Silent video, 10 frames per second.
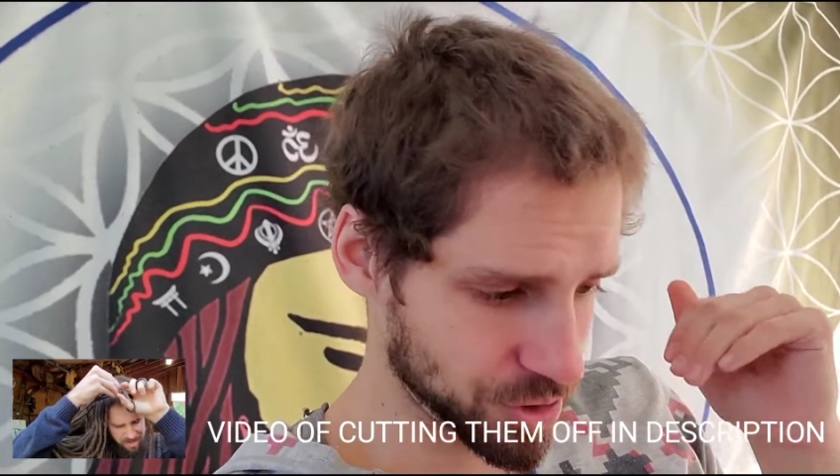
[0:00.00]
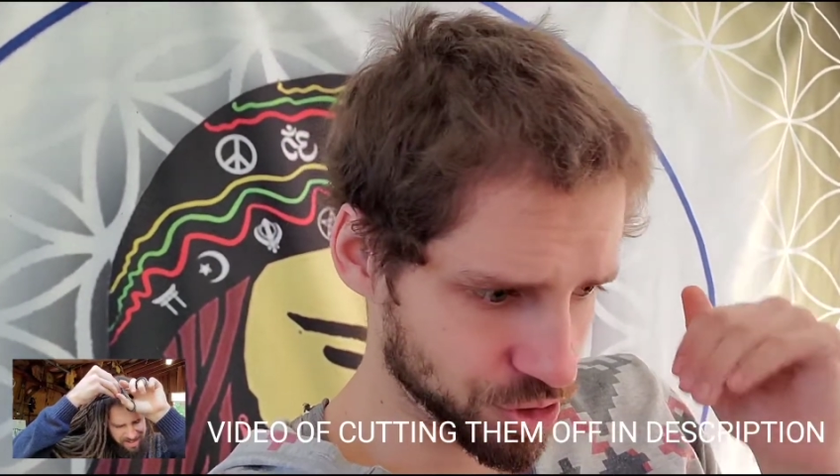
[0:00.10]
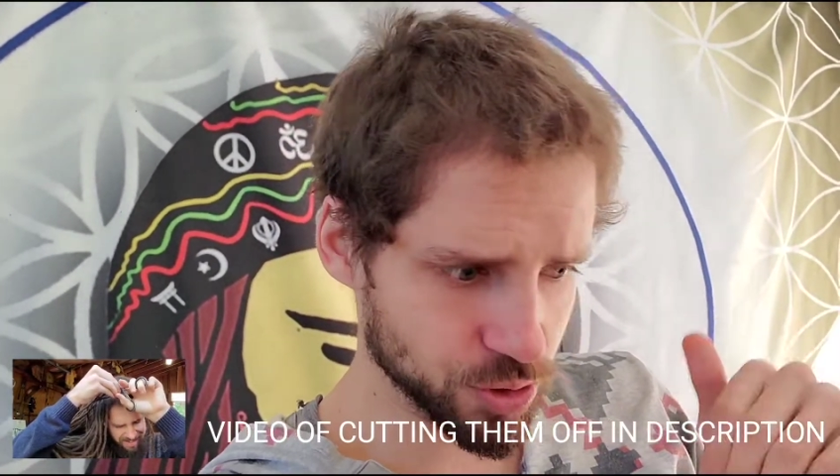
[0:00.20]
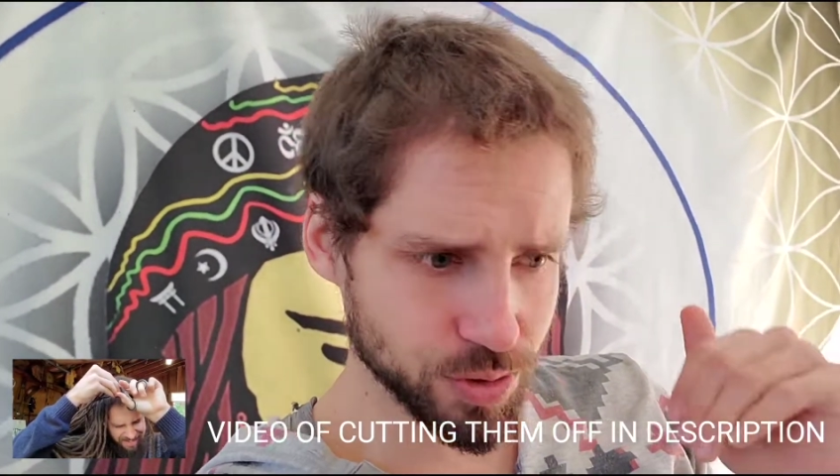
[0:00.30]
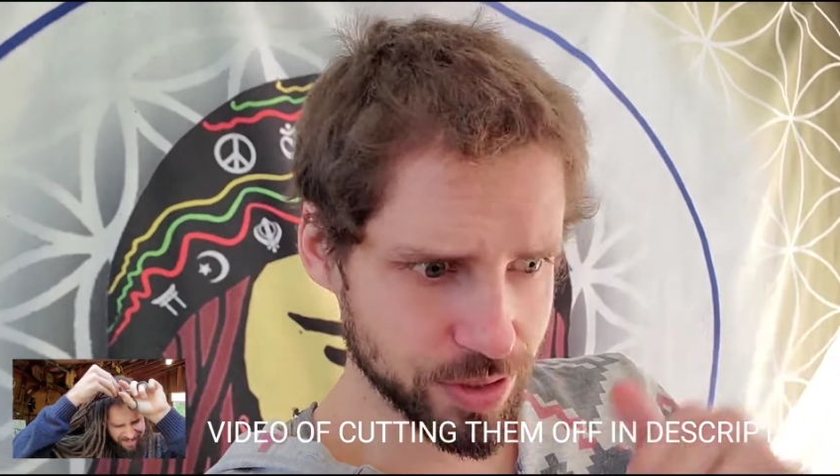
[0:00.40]

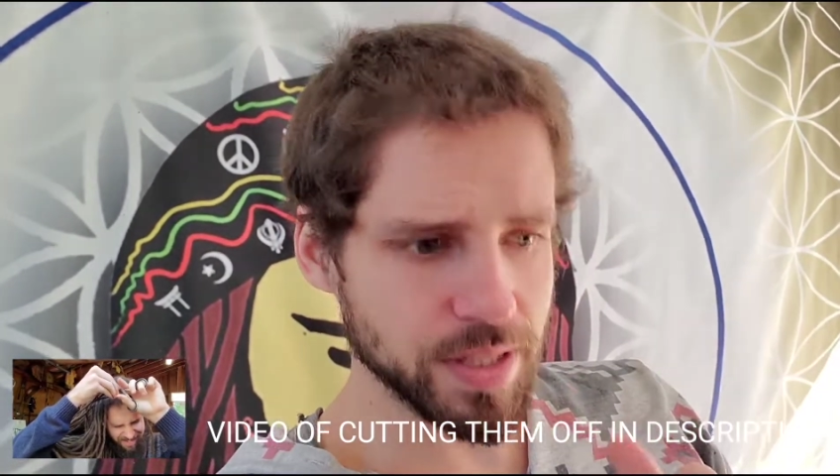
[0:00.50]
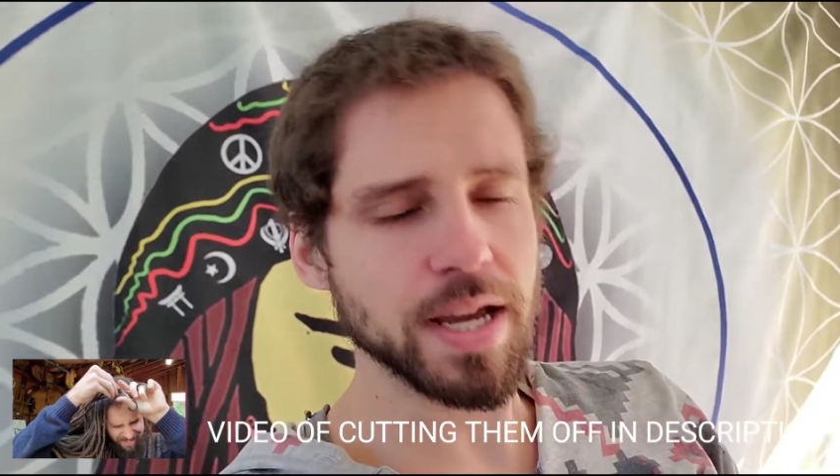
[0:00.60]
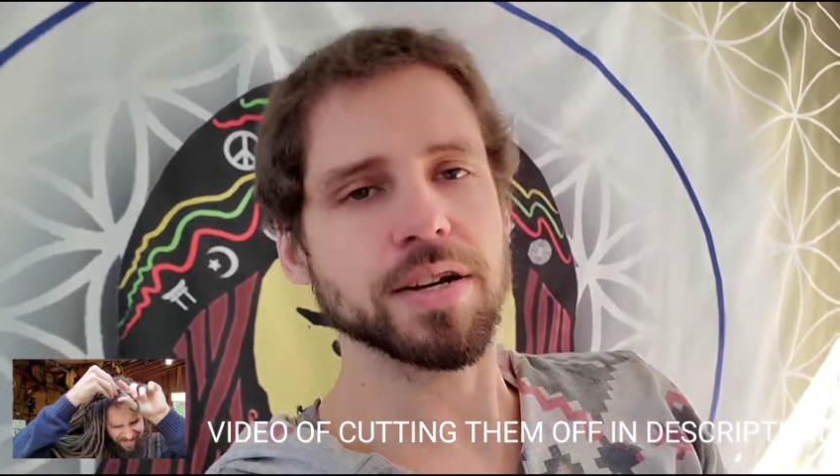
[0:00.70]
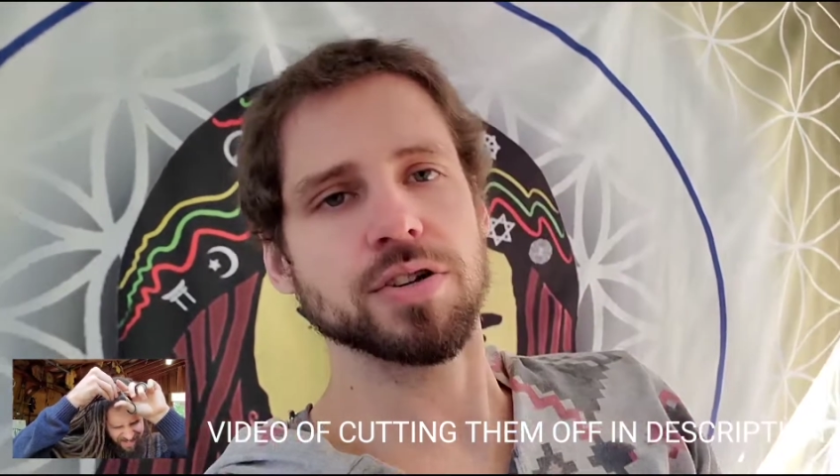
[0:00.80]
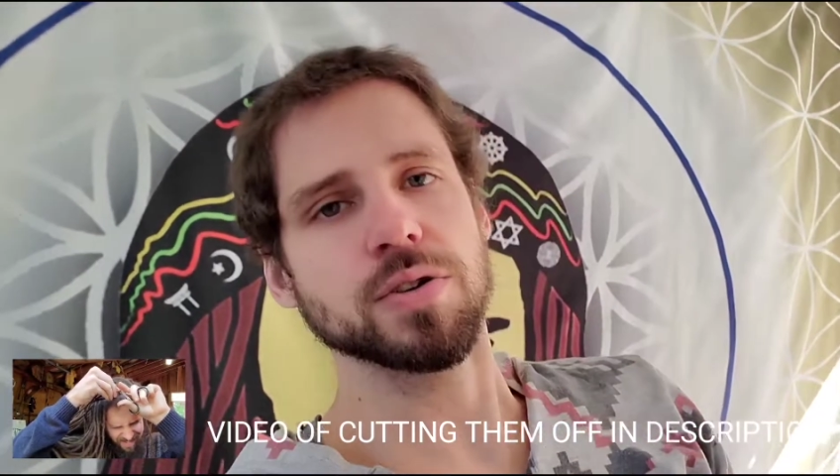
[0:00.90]
choose
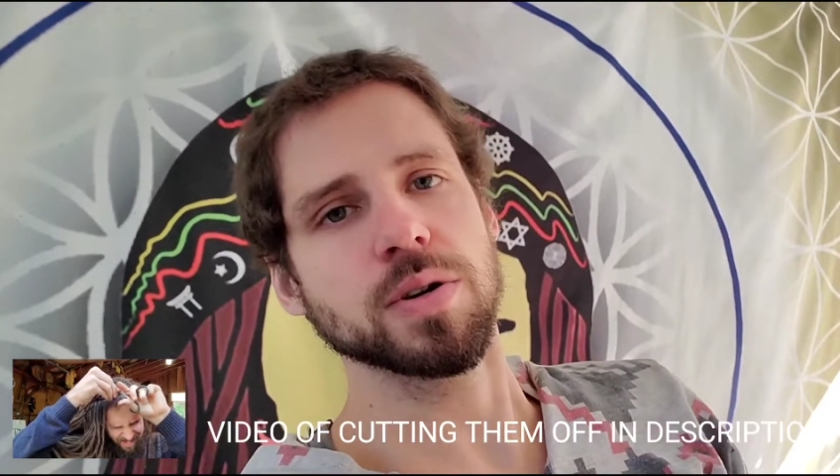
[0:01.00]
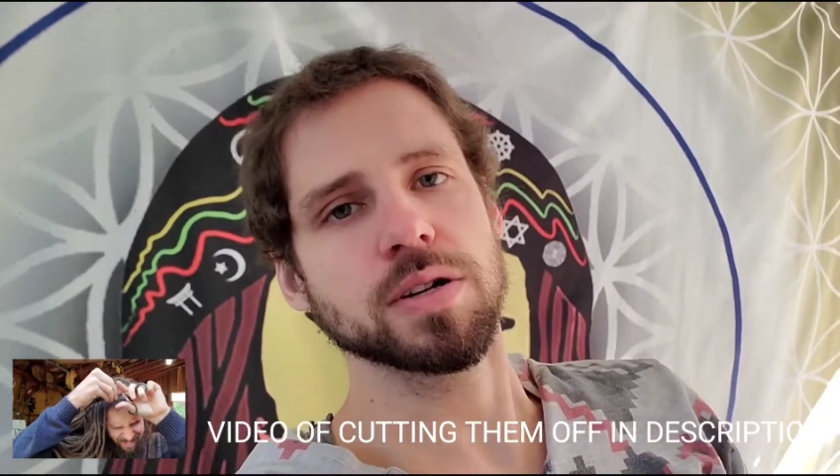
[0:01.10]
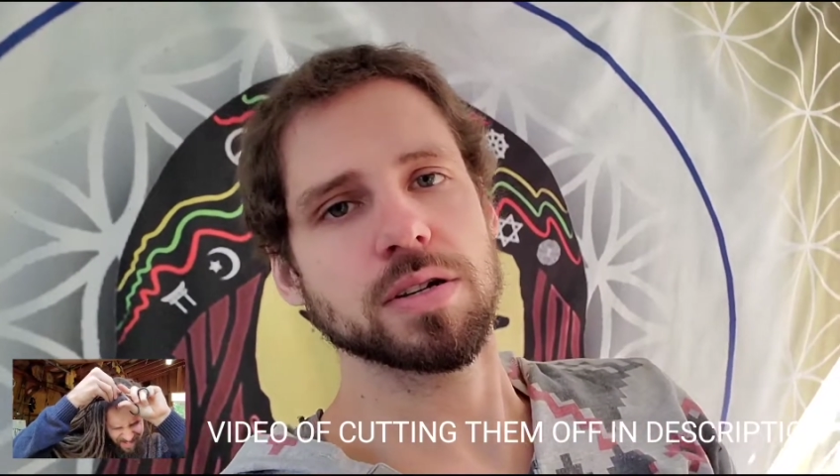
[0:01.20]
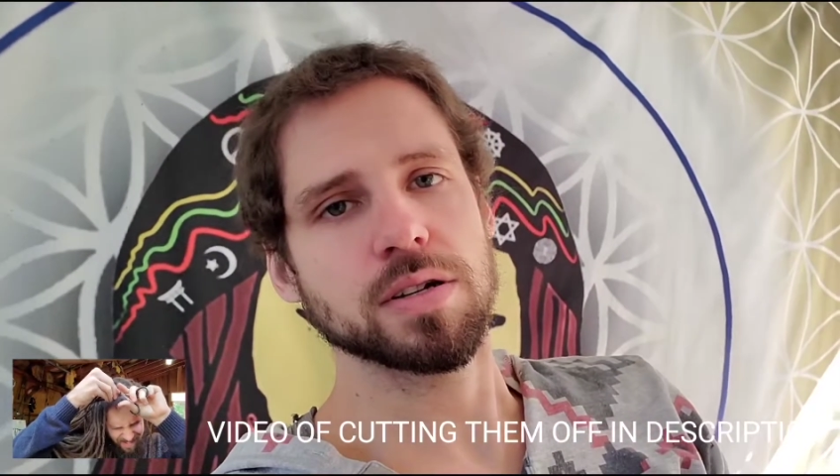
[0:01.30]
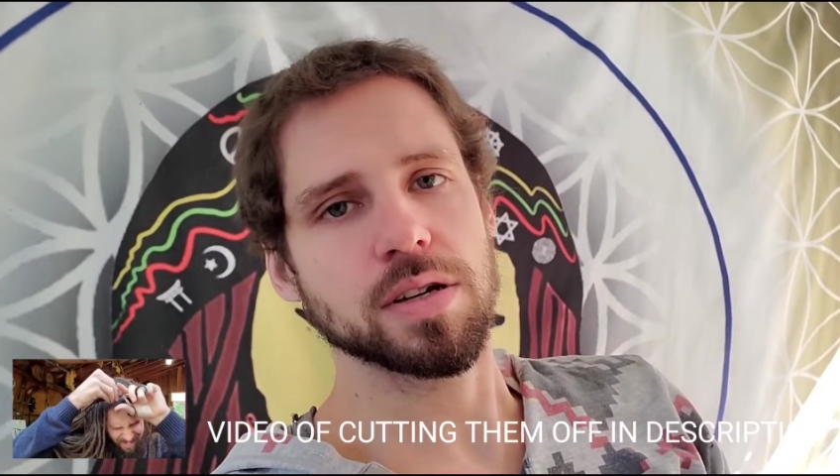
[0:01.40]
today to do
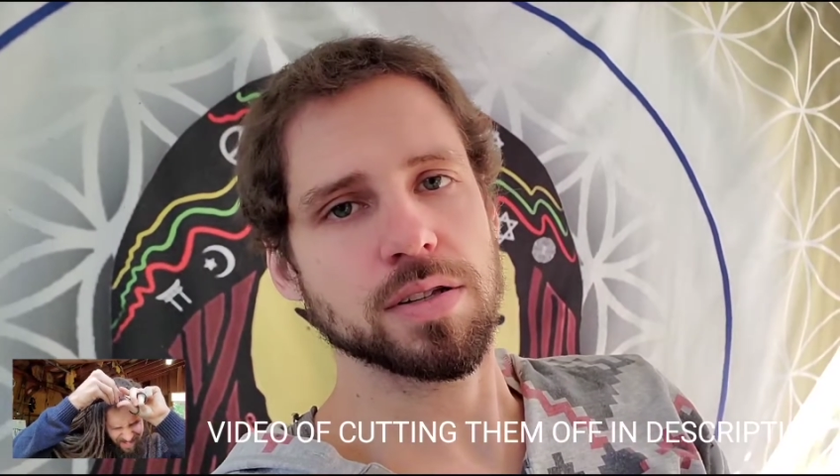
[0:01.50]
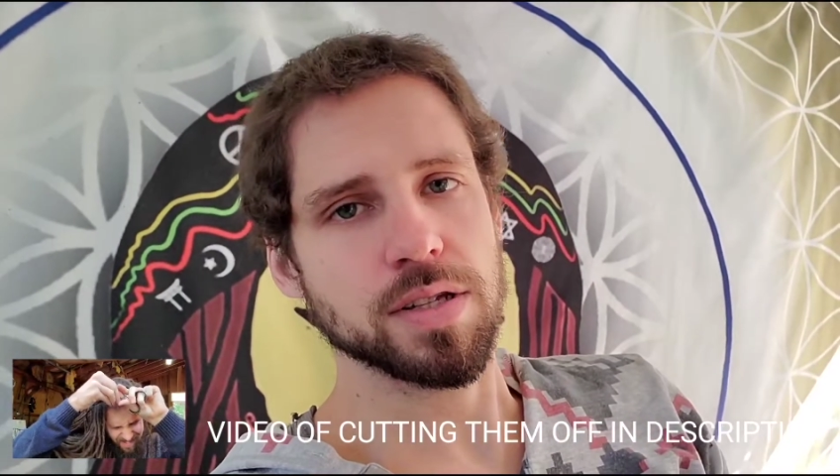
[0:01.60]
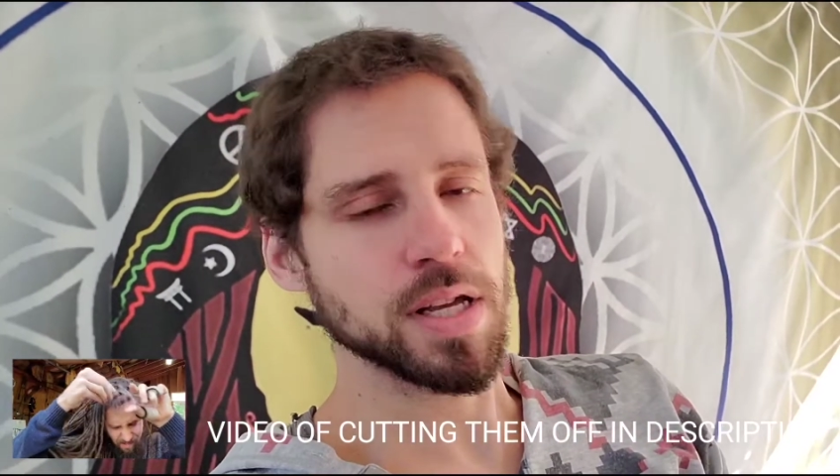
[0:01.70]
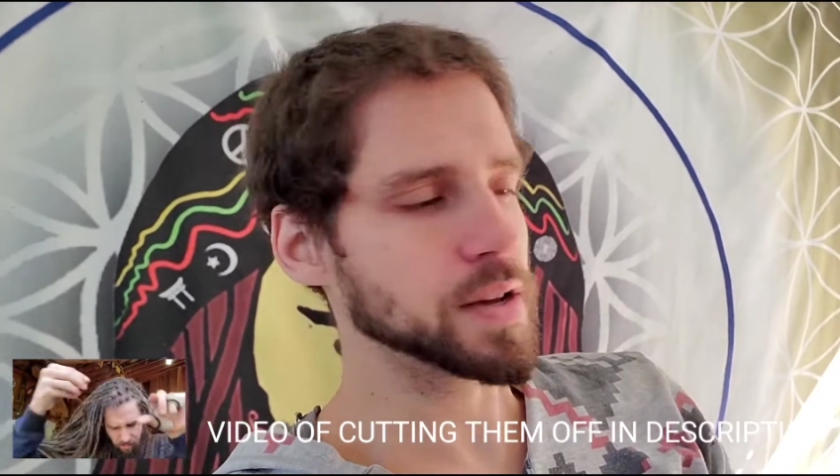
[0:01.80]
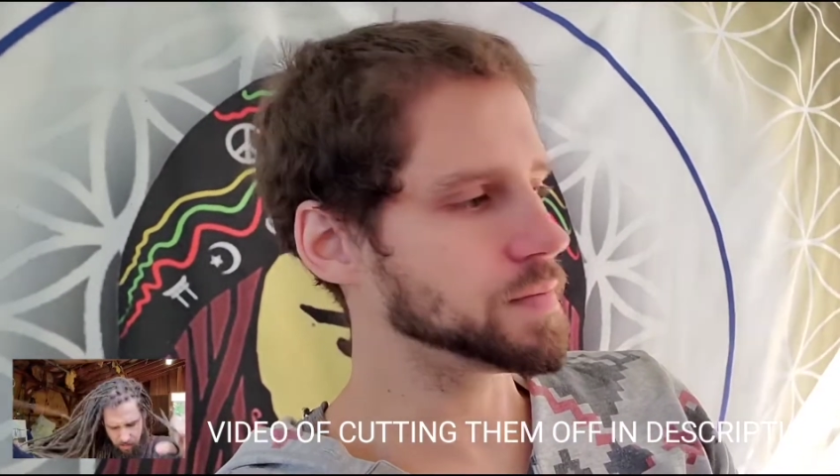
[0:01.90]
it
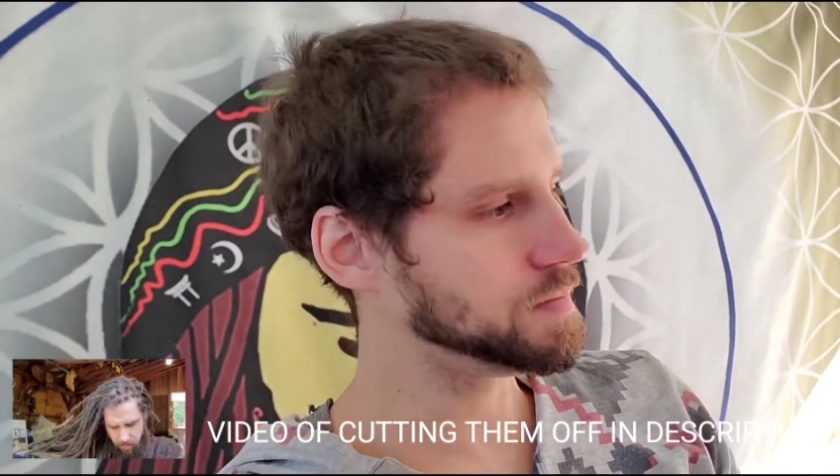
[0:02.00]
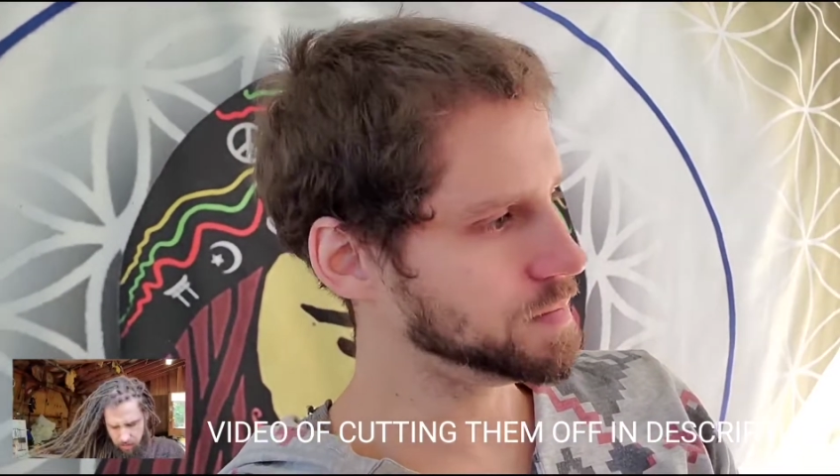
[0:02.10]
instead of